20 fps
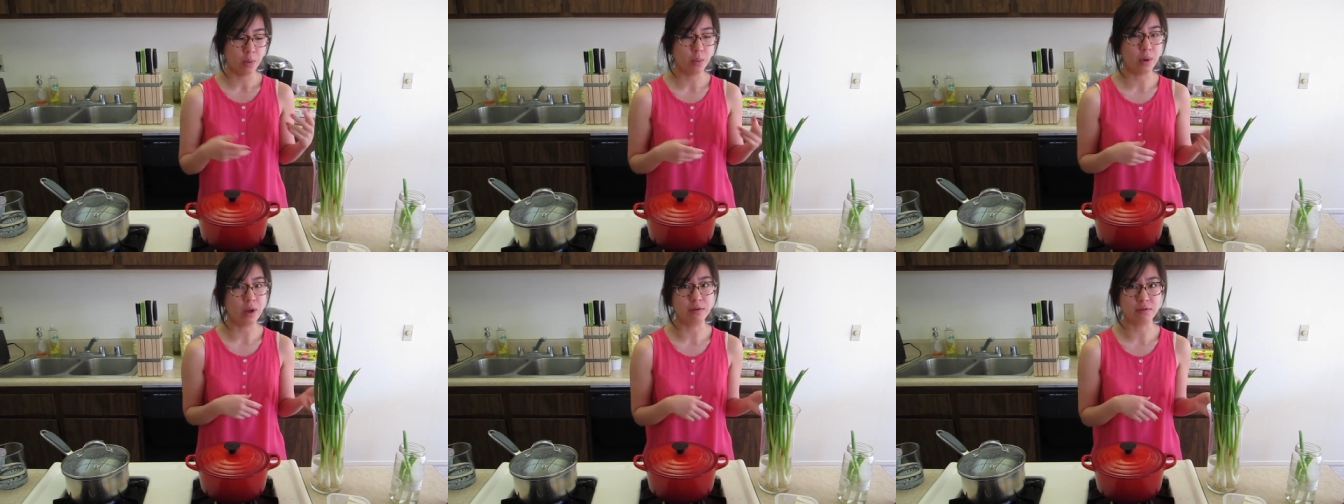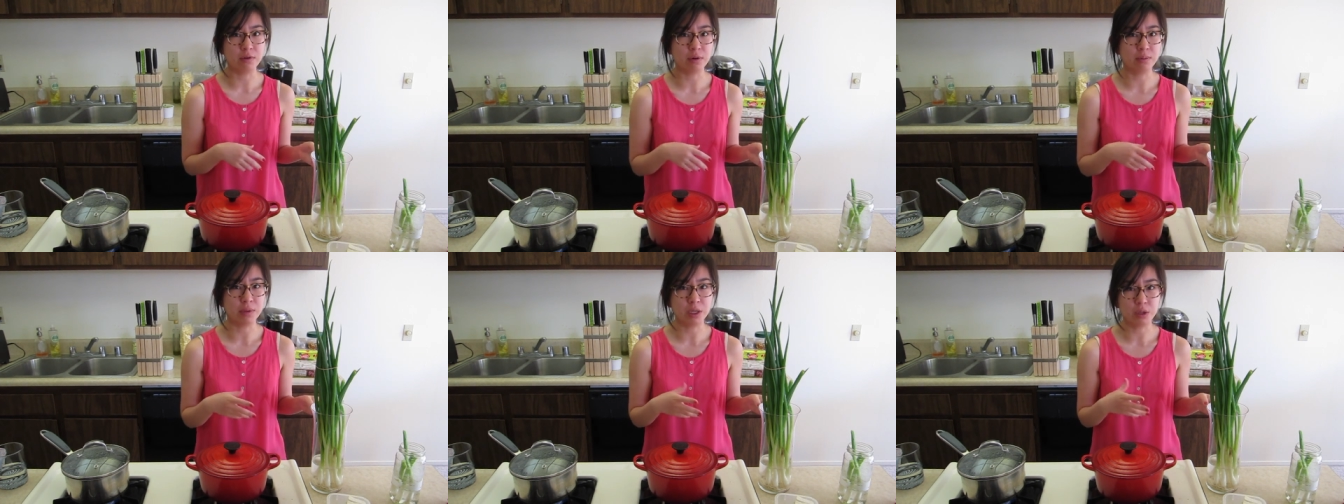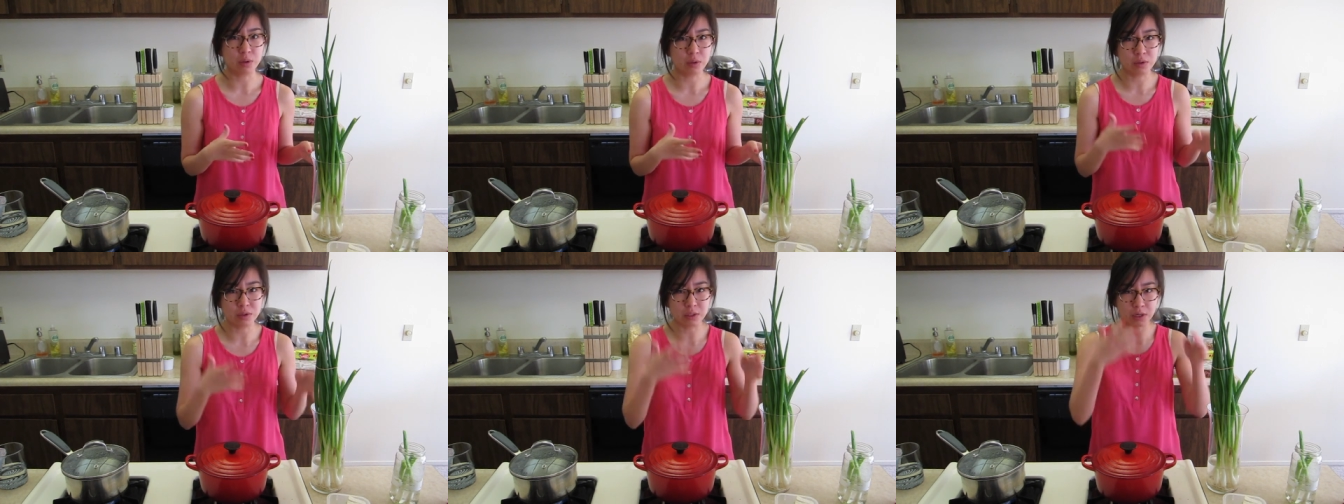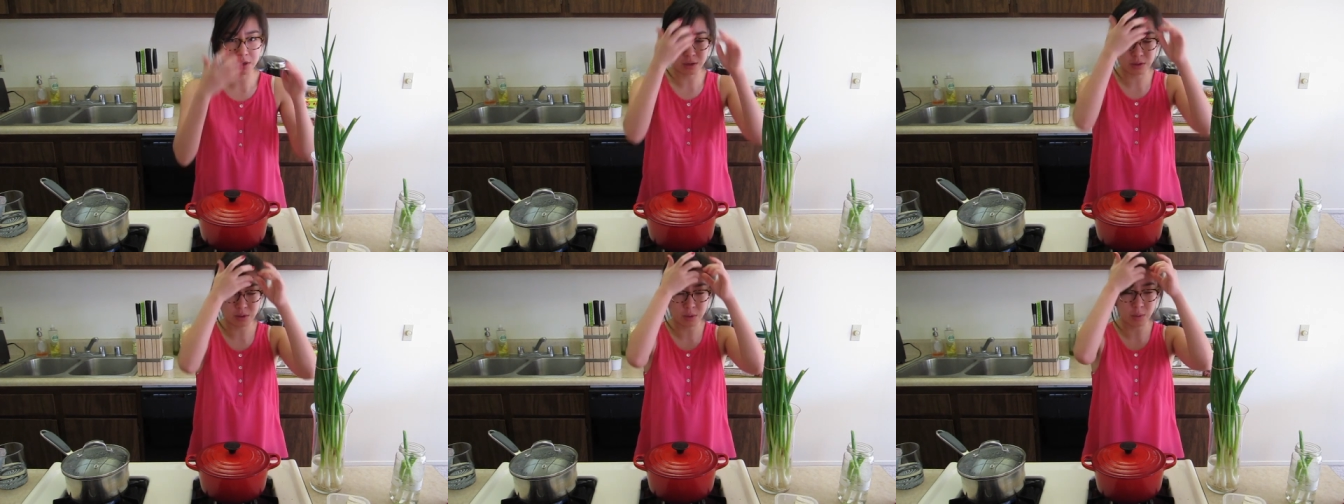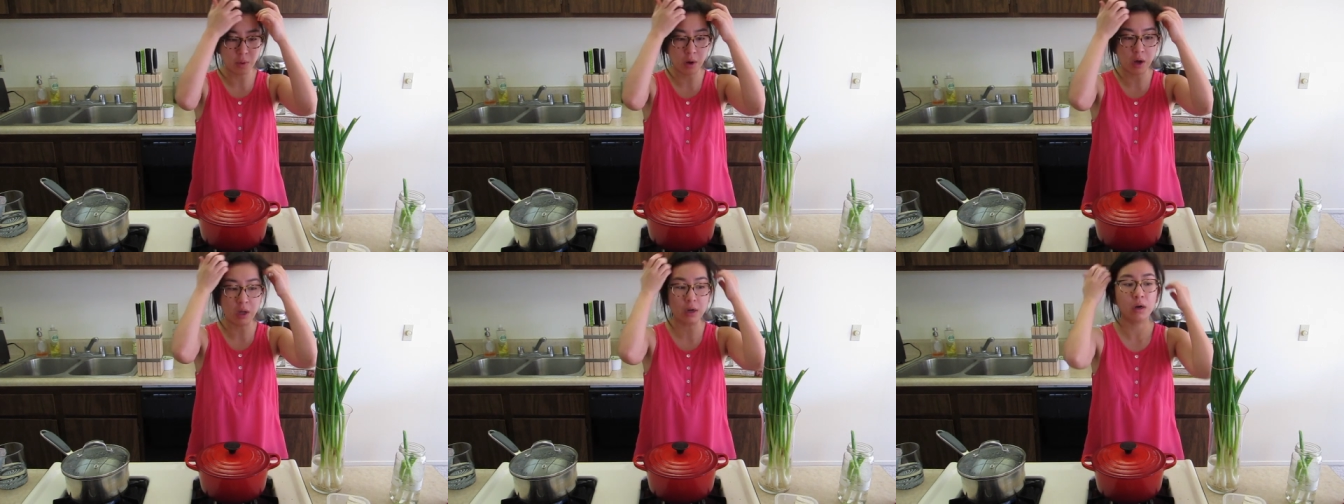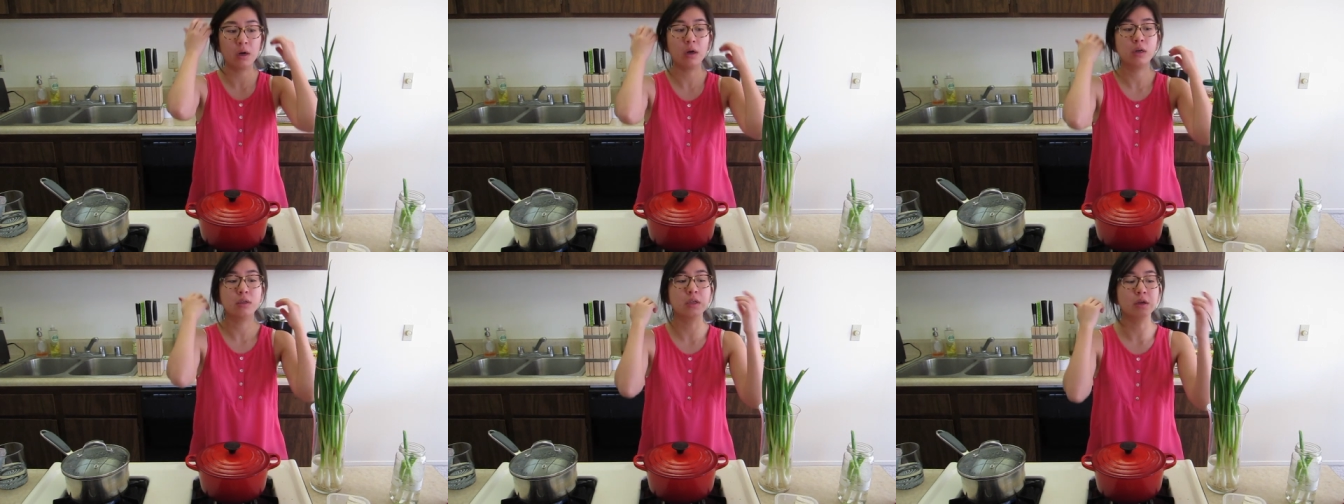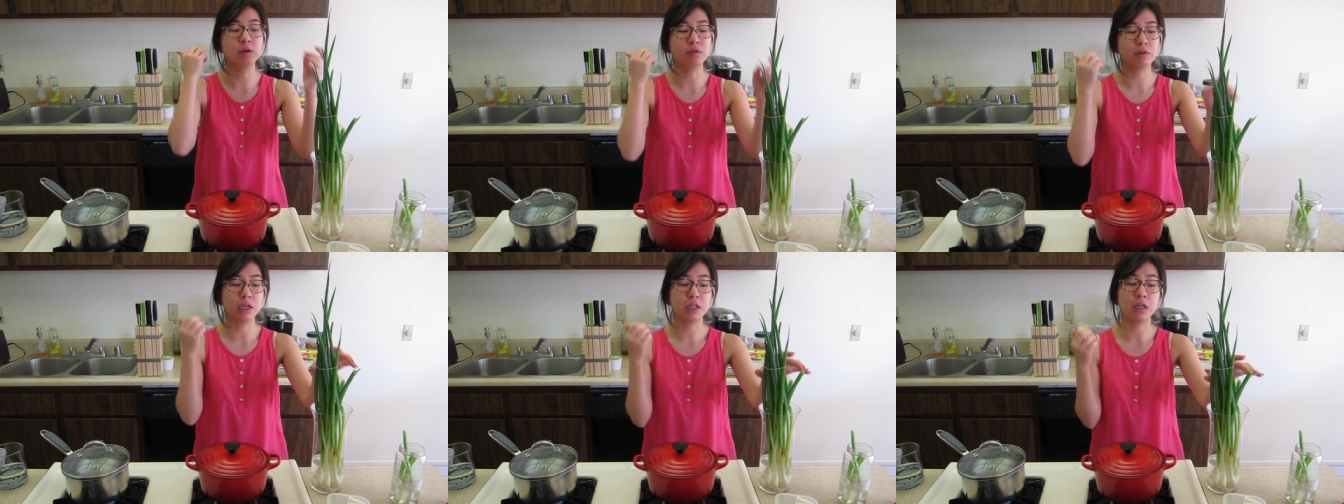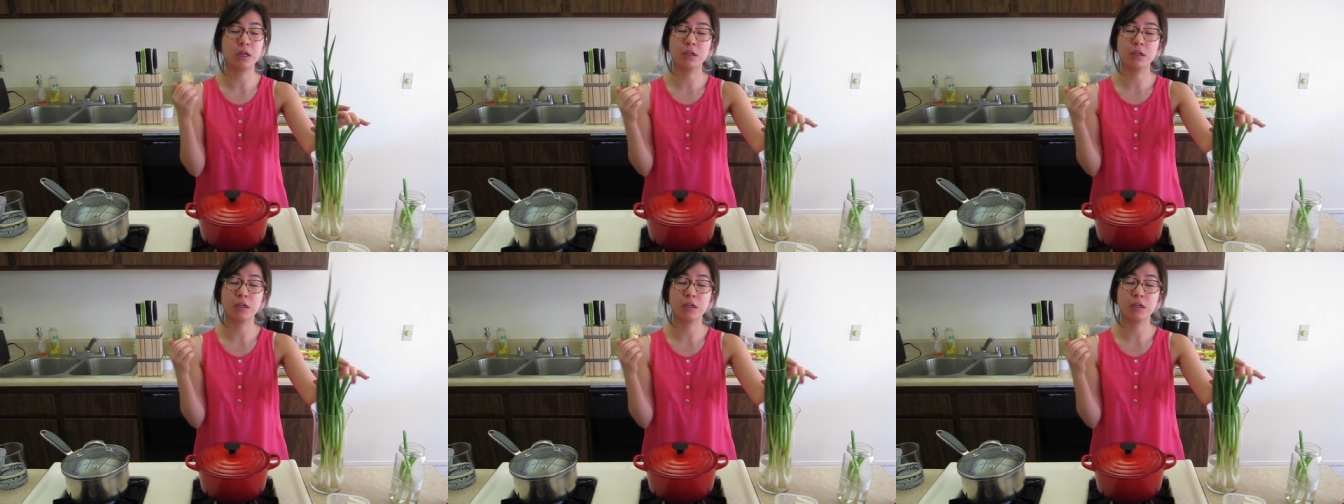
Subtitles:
whatever minerals are in the water, the green